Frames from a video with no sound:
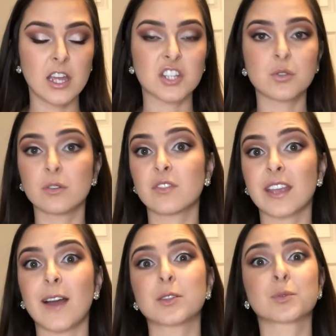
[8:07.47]
2 of the
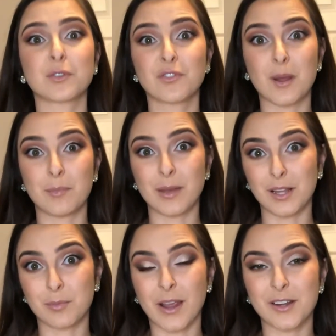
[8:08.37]
gowns were from
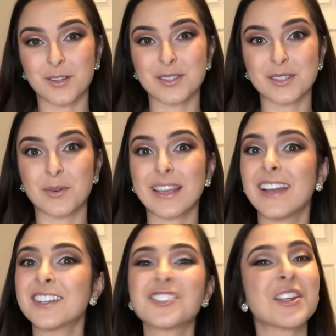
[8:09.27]
Bella Bridal. So
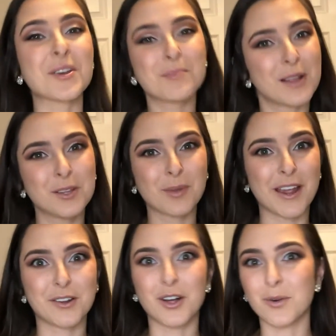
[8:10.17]
again, shout out Bella
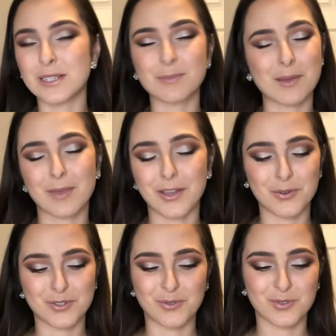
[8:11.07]
Bridal, always being my
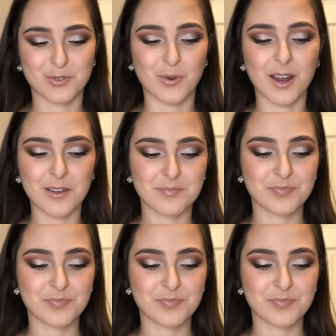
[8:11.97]
go-to store.